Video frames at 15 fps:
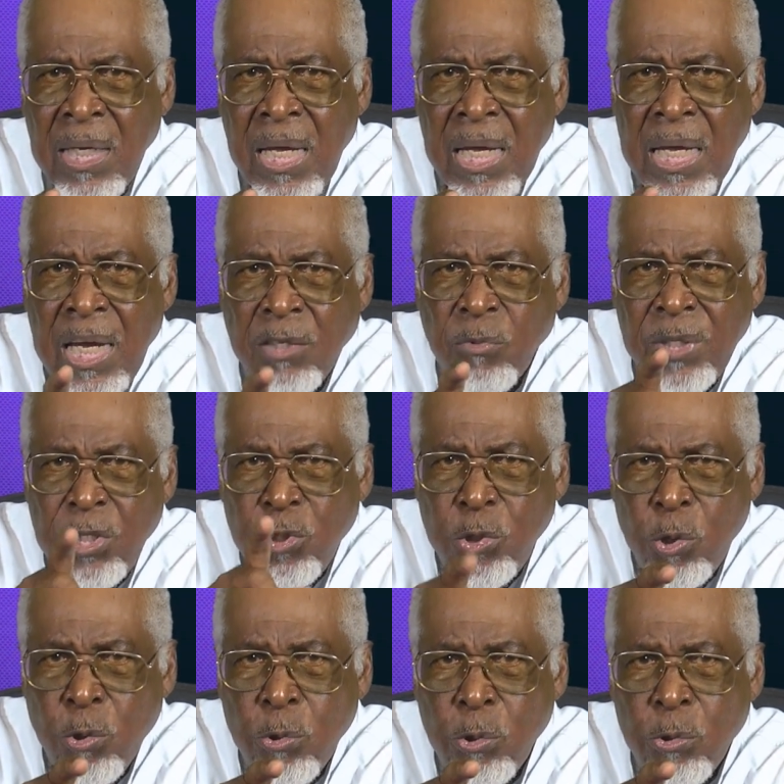it was
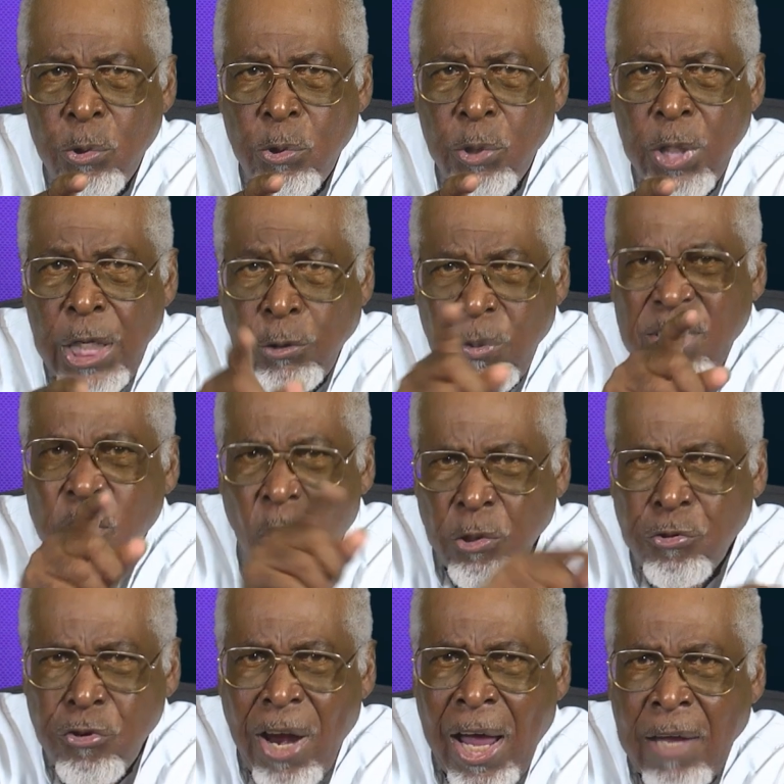your
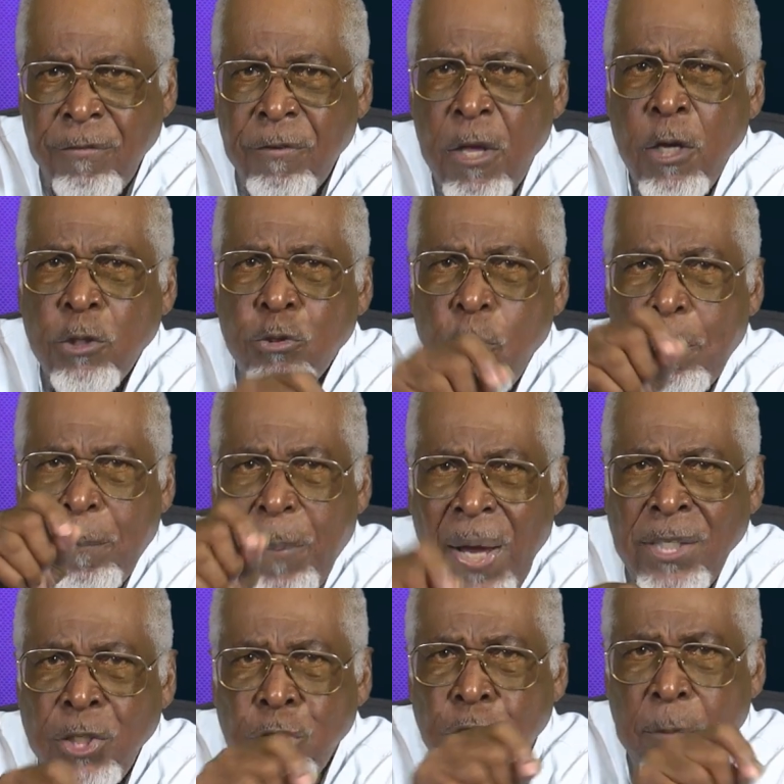drive to
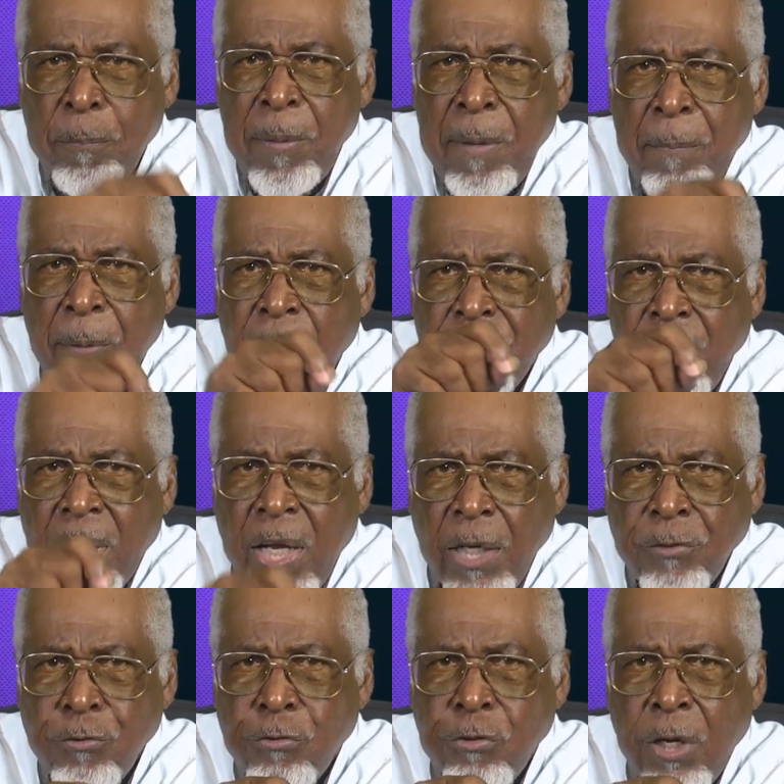punish the people of the
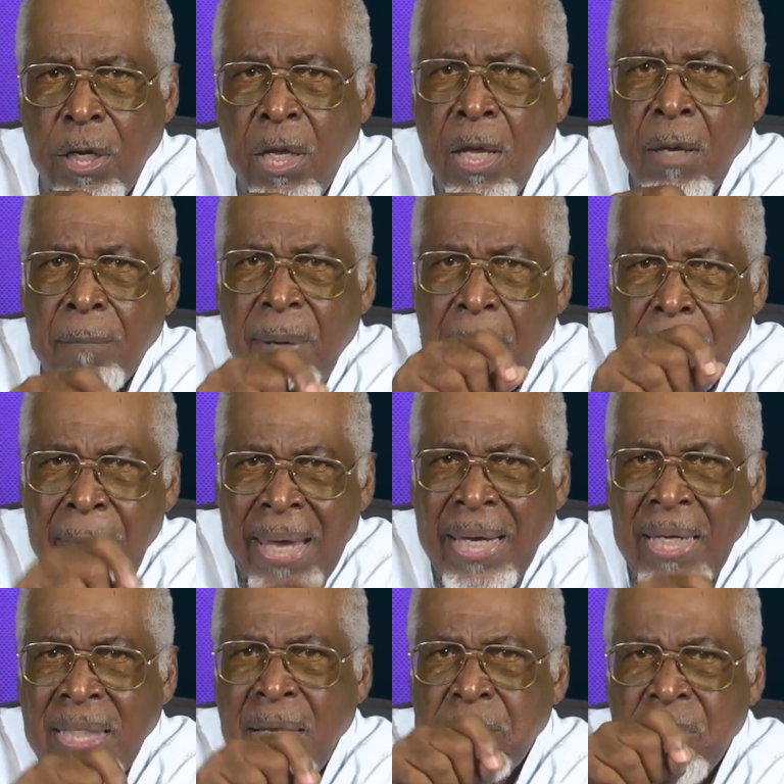country by
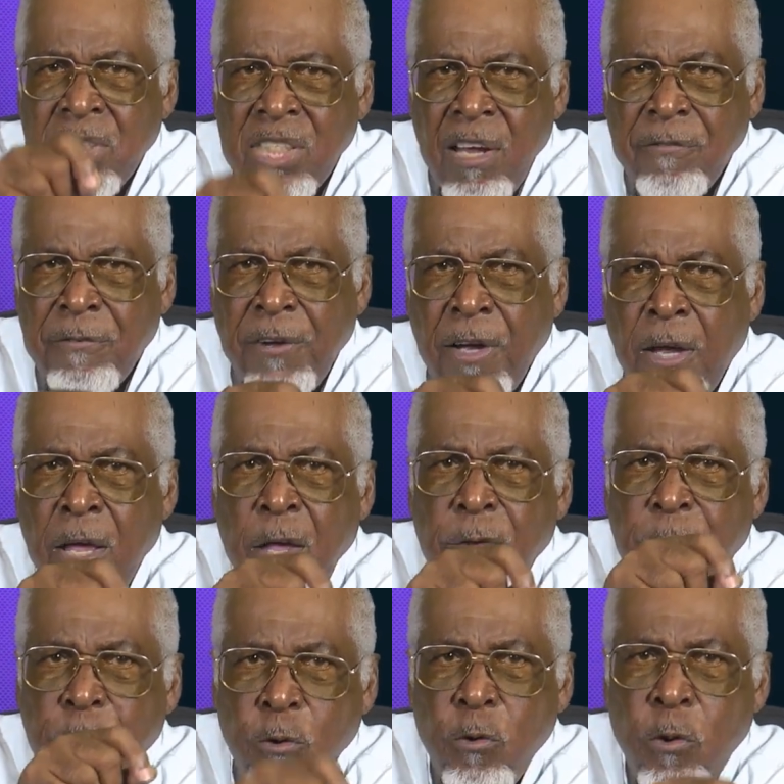making them suffer
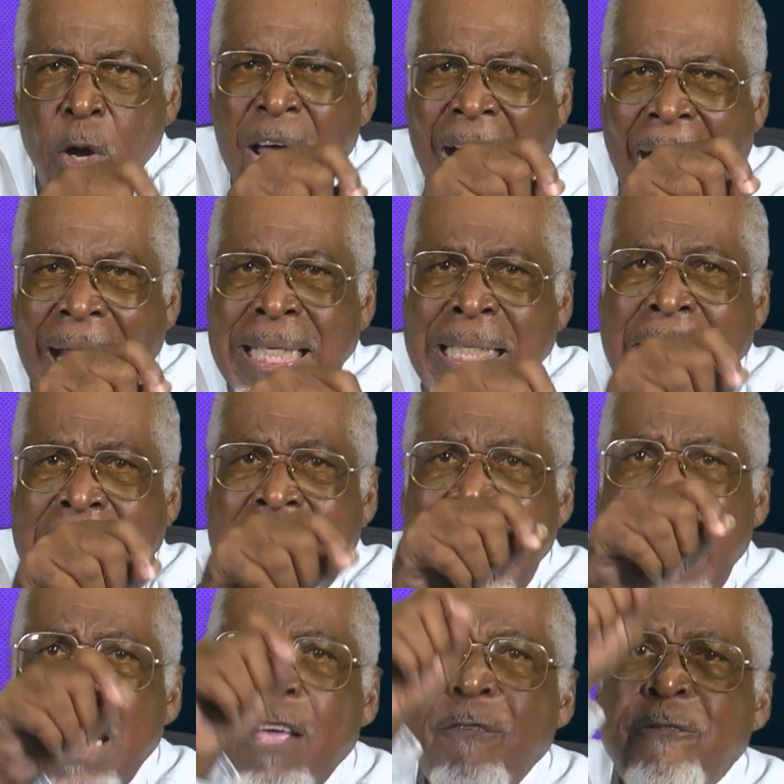through an
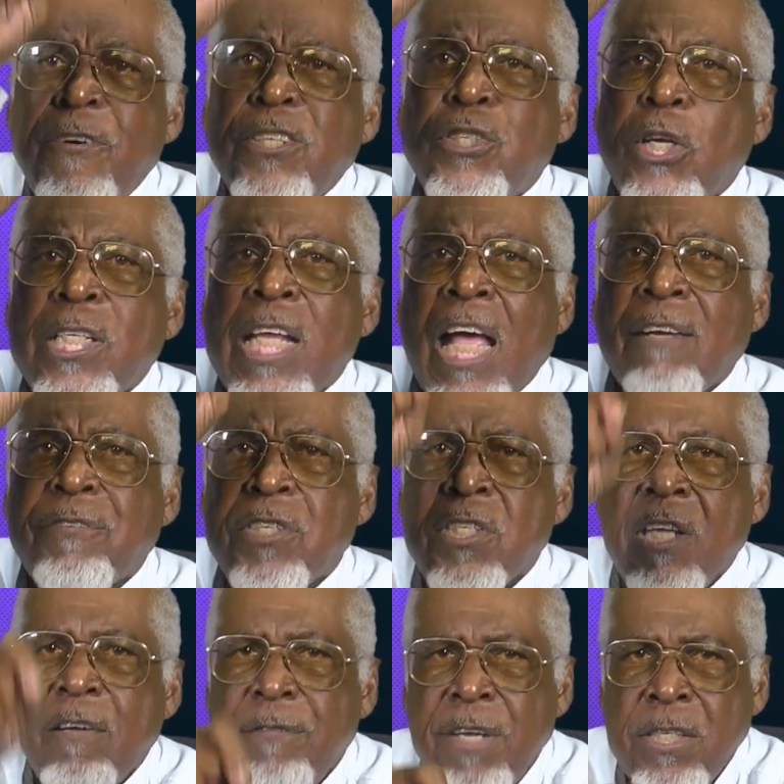inefficient health
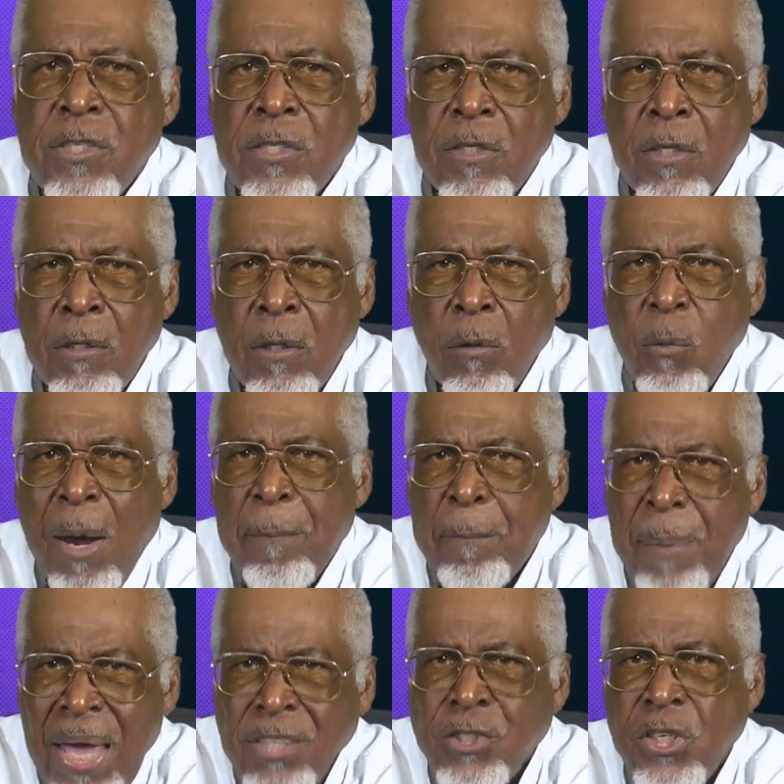service where
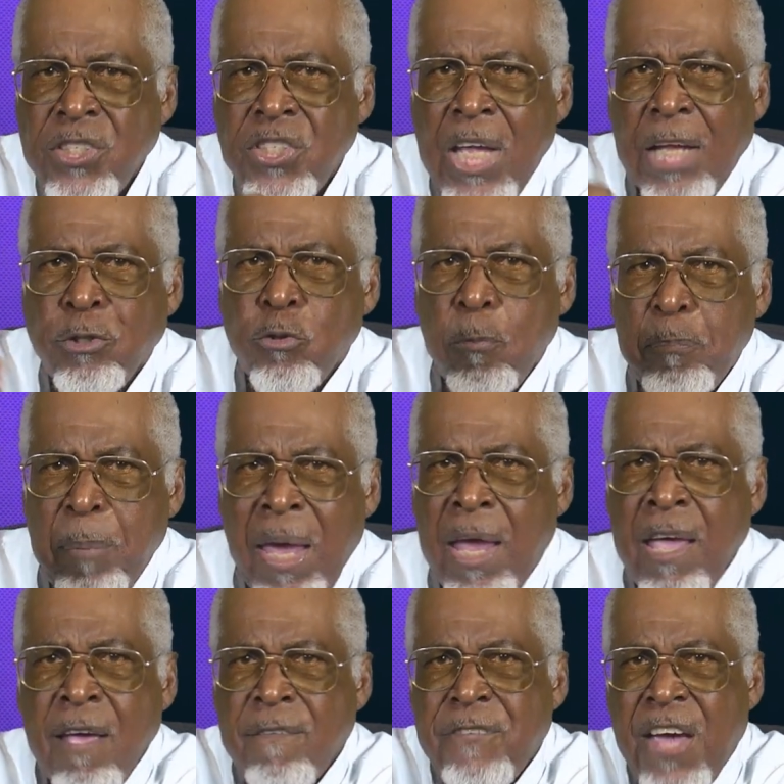patients had to pay
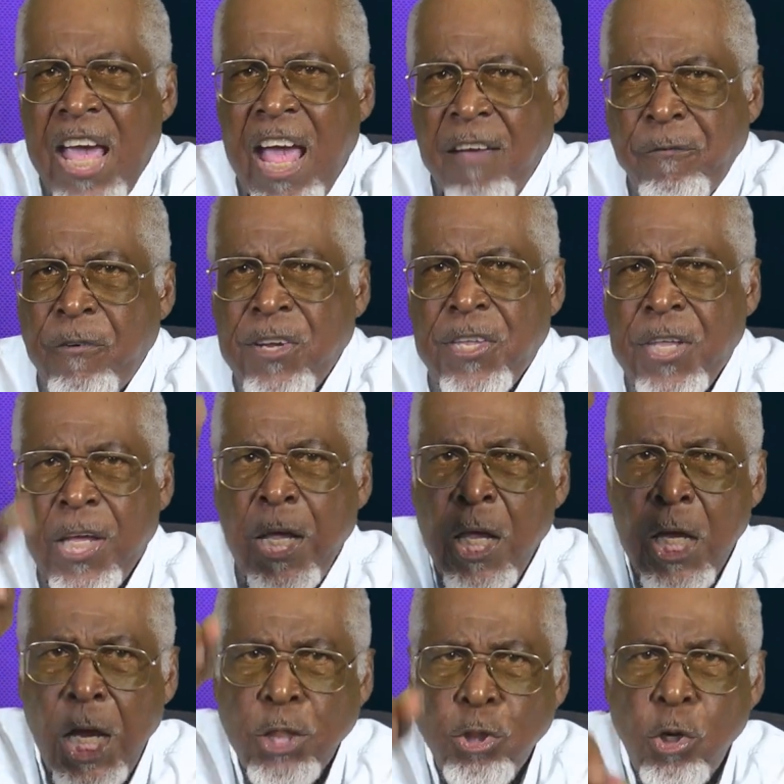for everything,
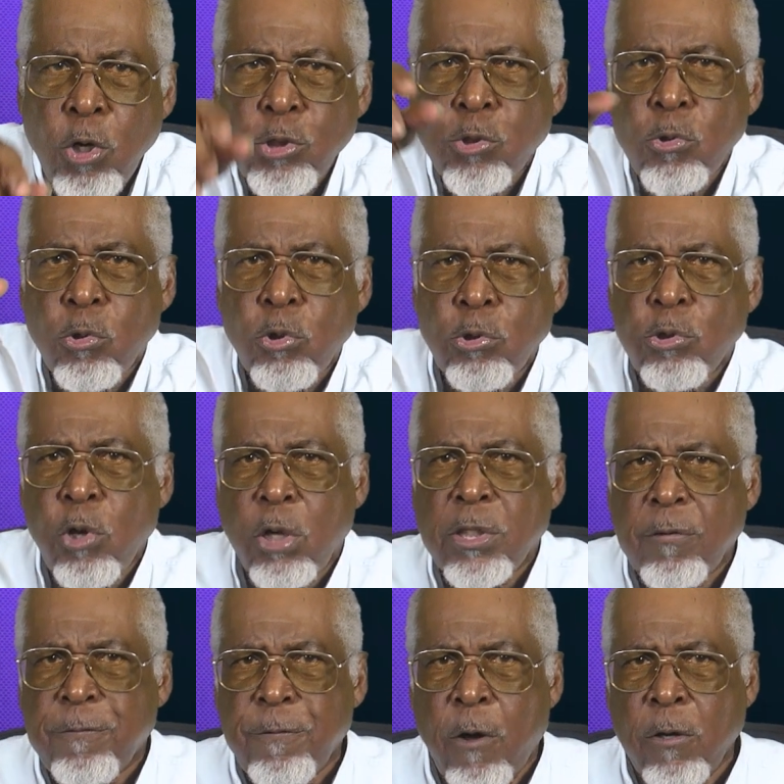and those who could not
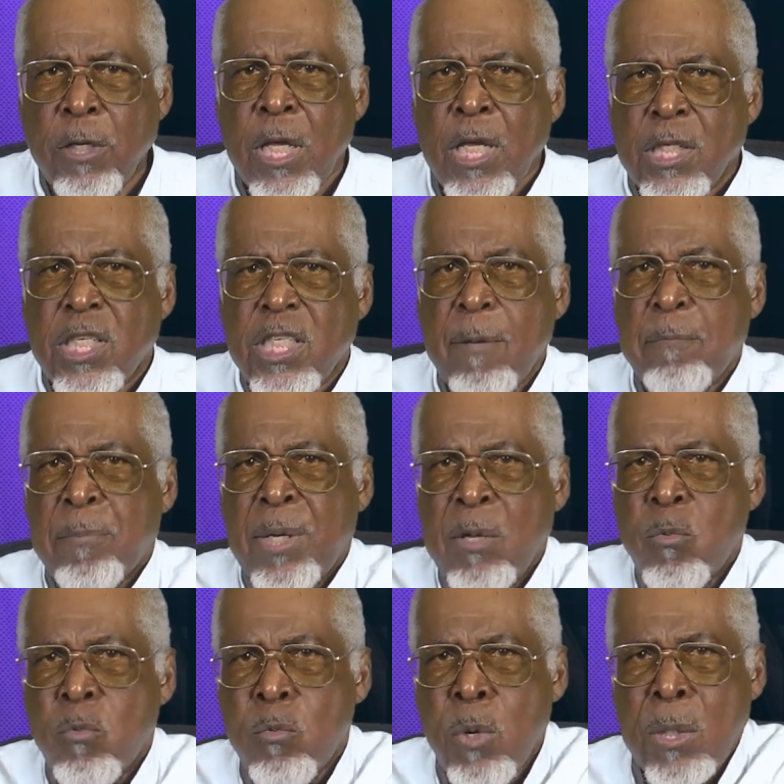afford simply
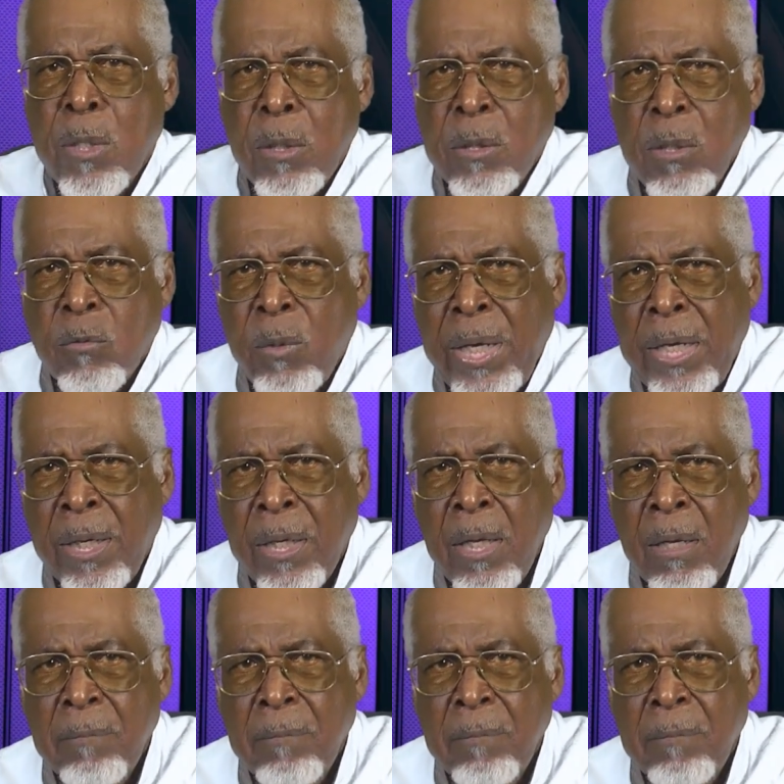whittled away.